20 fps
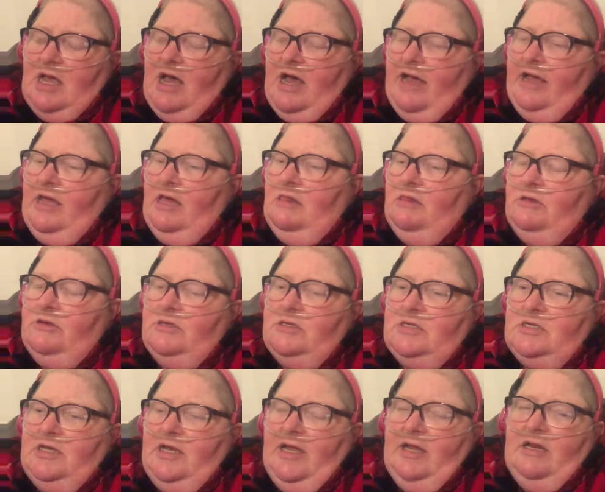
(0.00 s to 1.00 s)
I
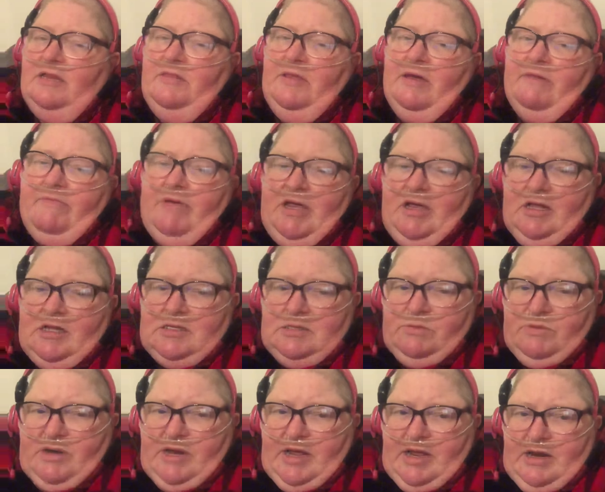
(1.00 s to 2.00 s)
hallucinated that my
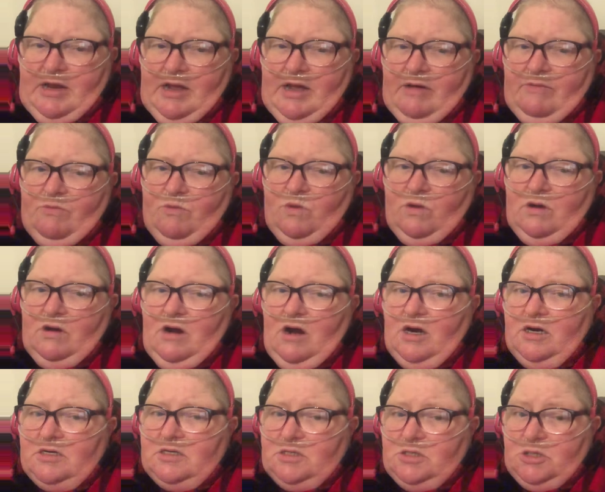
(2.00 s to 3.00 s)
husband had to have more
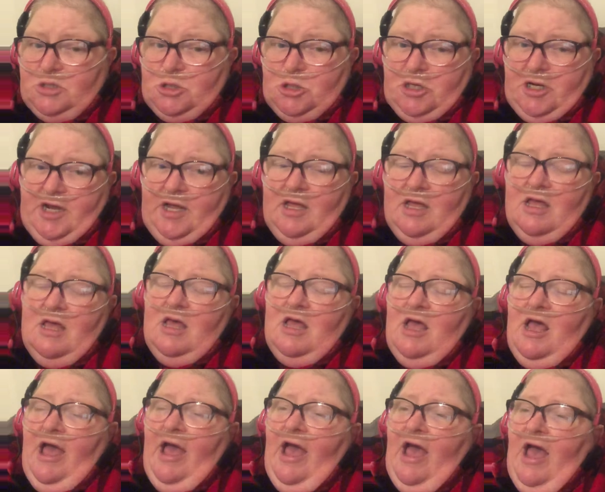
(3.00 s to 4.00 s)
heart surgery,
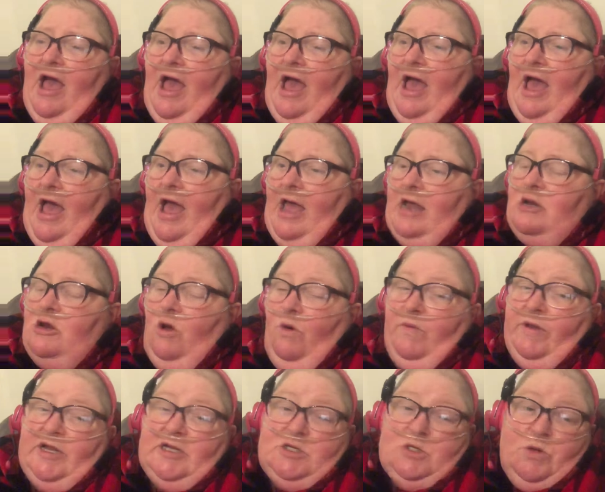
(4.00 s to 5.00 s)
and
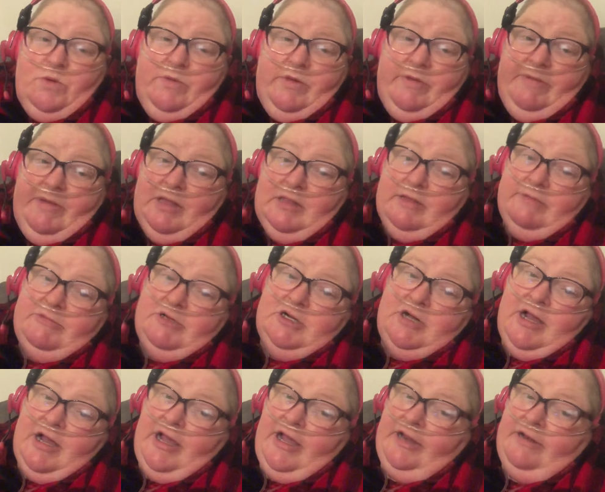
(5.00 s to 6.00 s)
nobody told me if he lived or
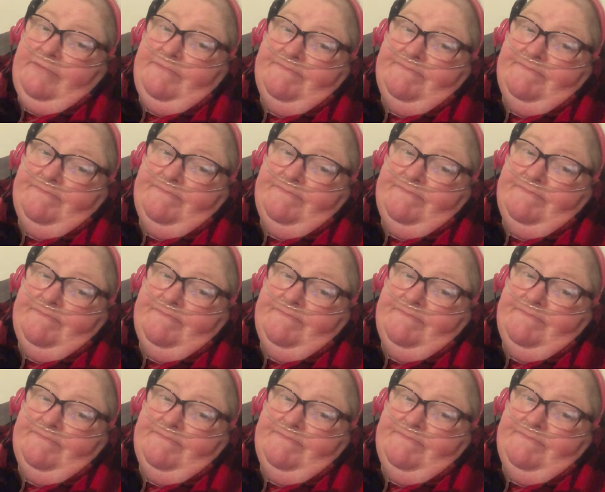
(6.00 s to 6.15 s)
died.